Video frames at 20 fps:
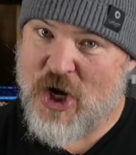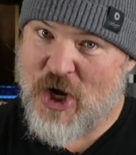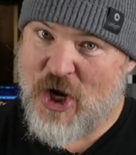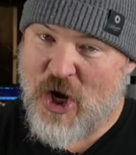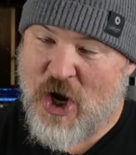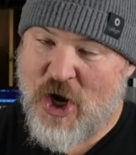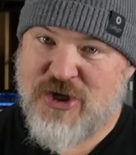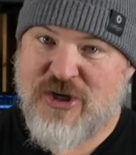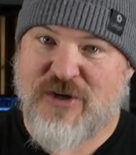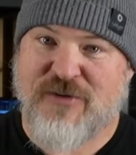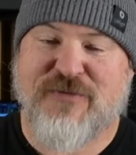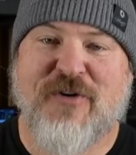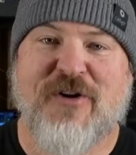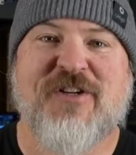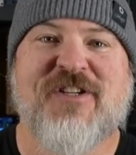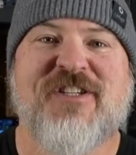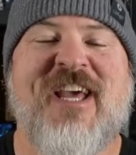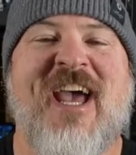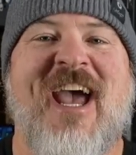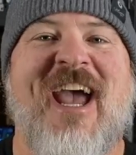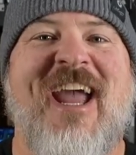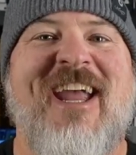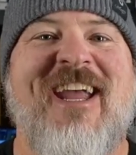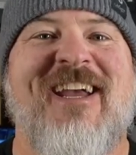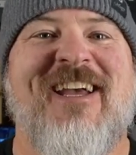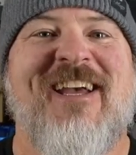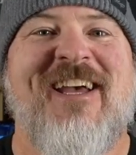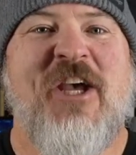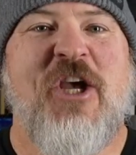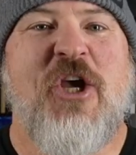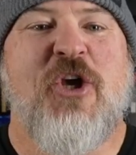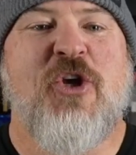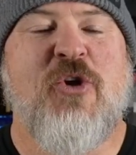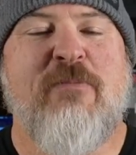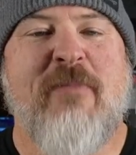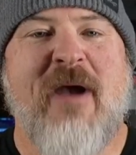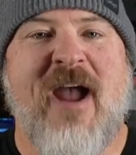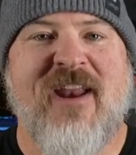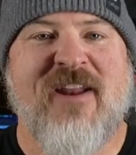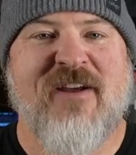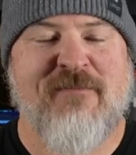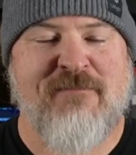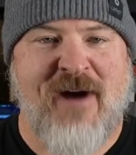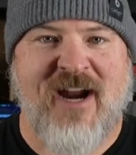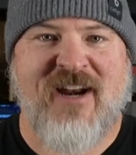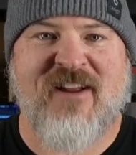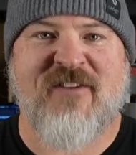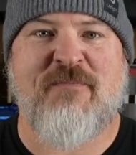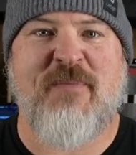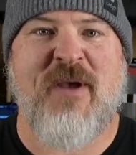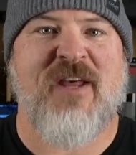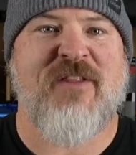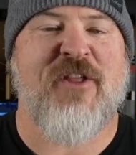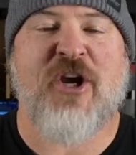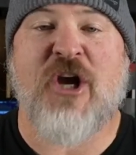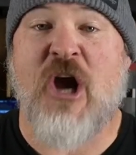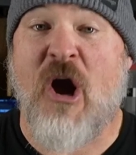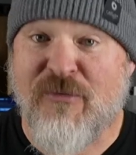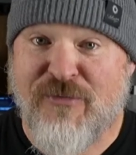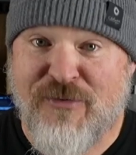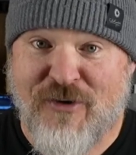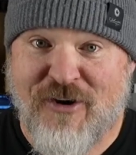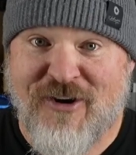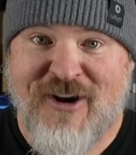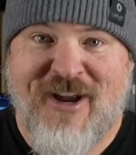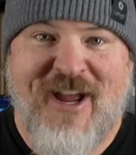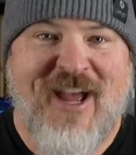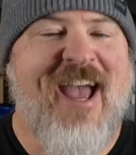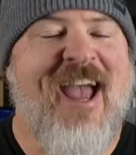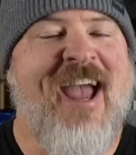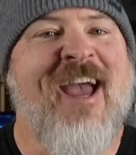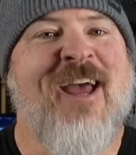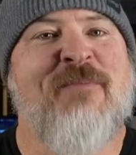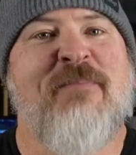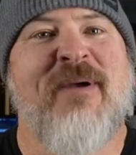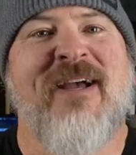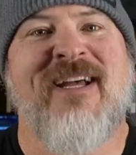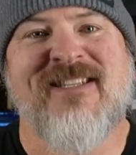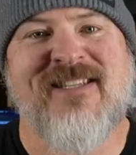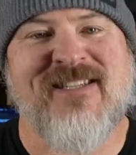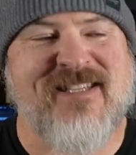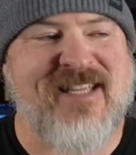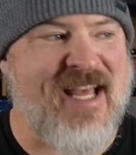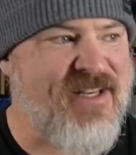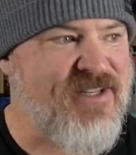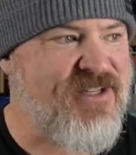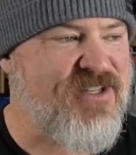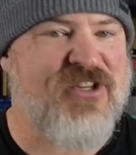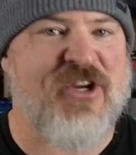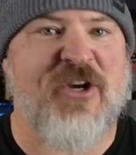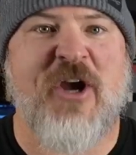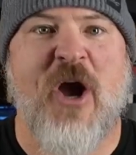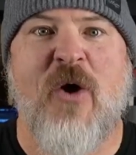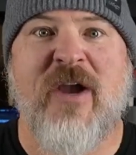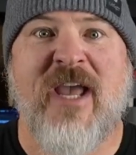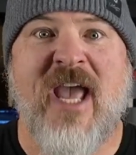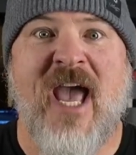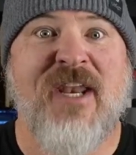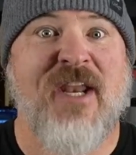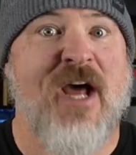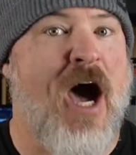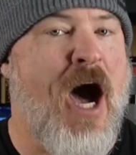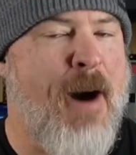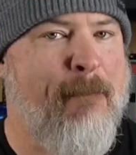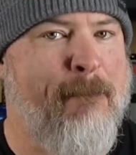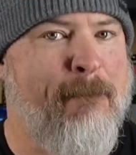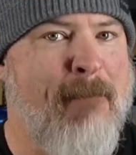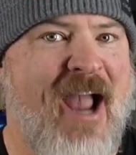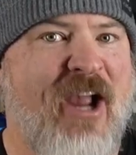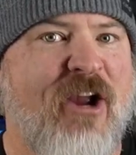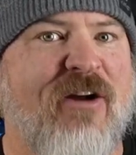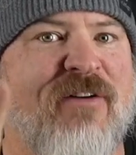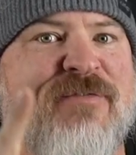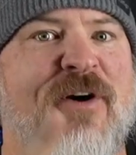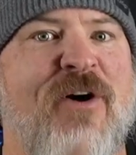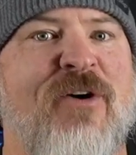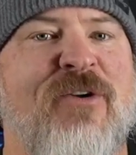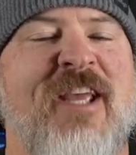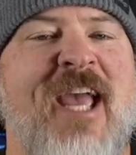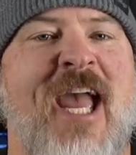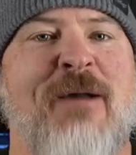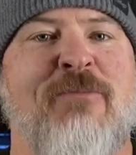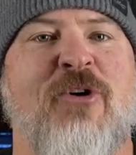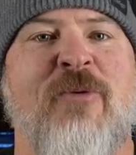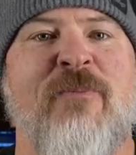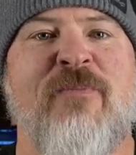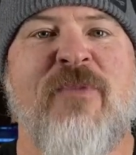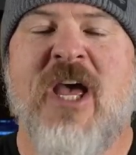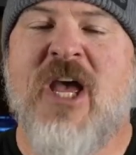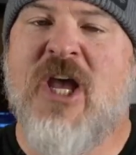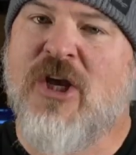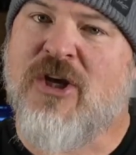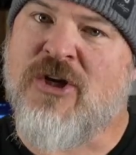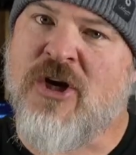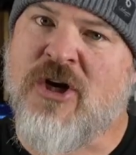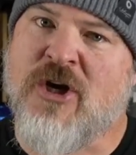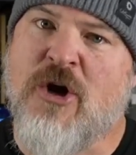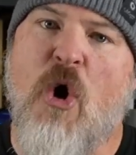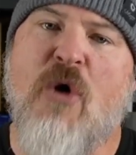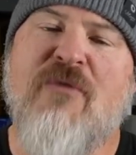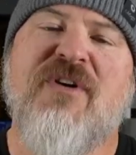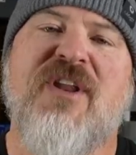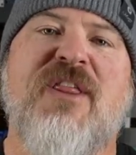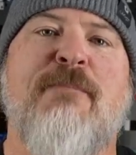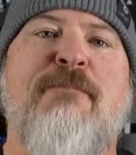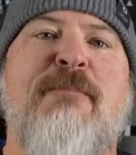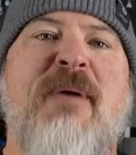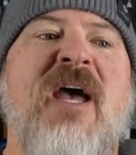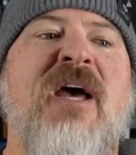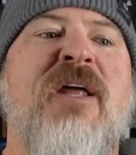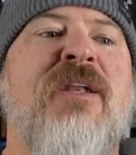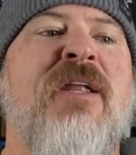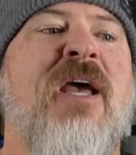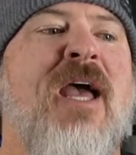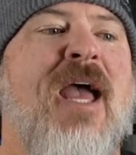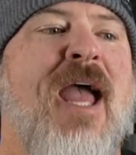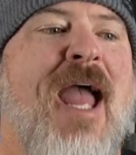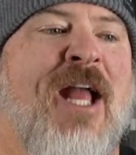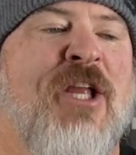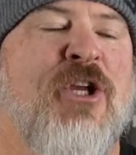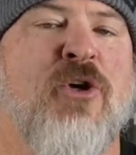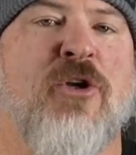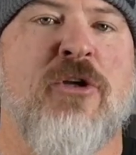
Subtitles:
your first day, you might have been the gopher and been sent to go get a microphone cable. You go over to the bin and you